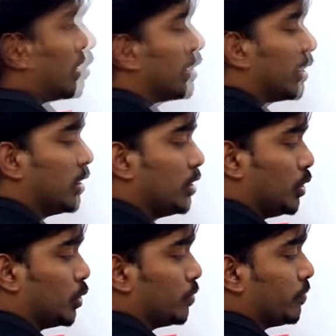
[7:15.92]
to what,
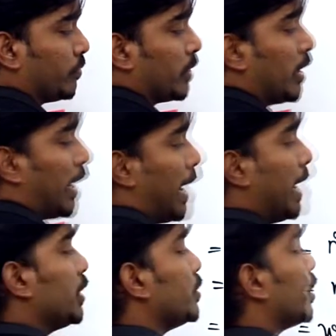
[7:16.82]
U,
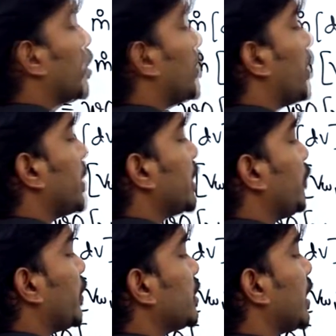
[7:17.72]
and you need to remember that
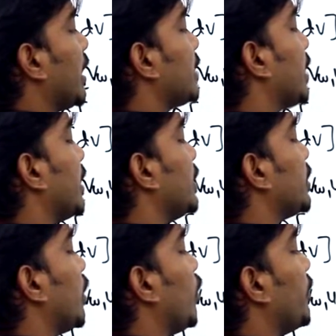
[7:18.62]
frictionless
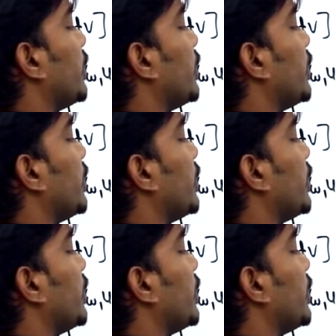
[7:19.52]
condition lo